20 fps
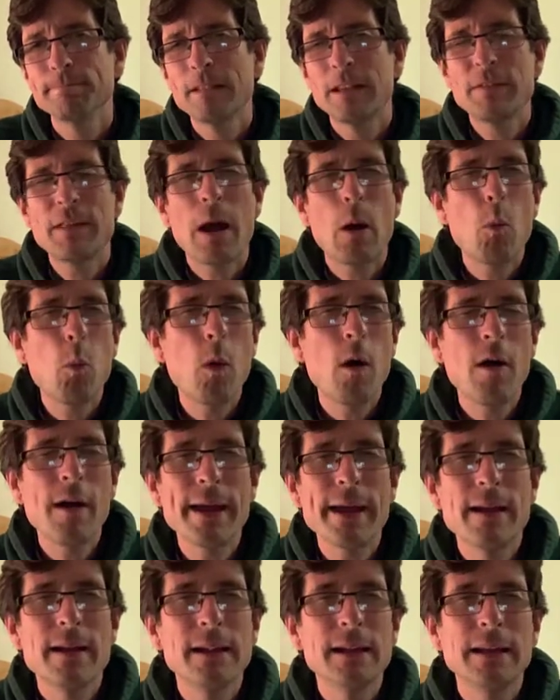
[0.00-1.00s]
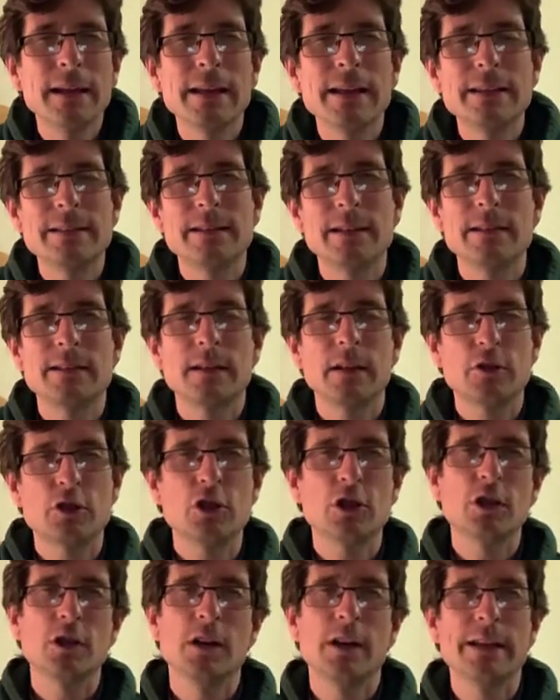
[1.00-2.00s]
Now, why is this such a
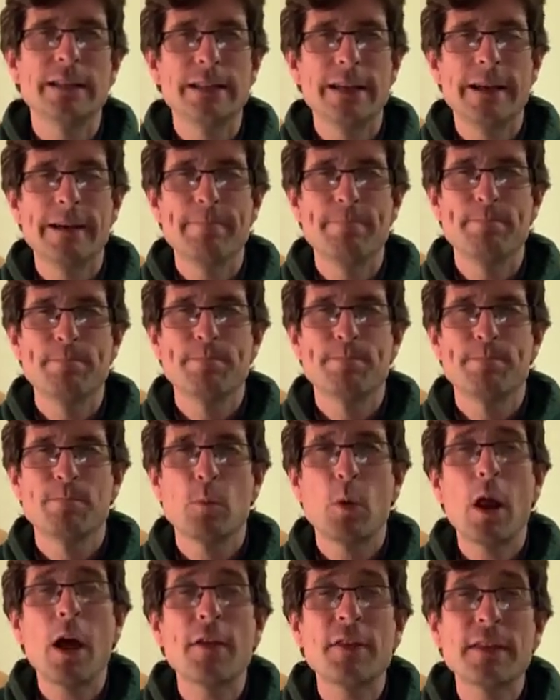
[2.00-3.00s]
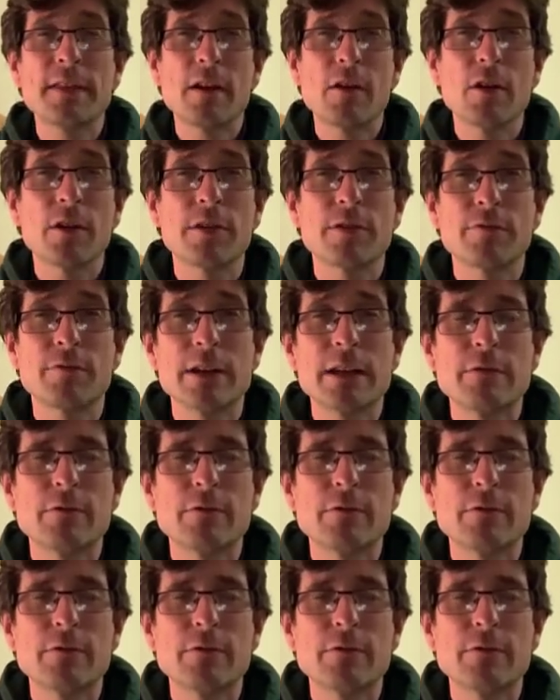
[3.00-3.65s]
good idea? Well, I think there are 3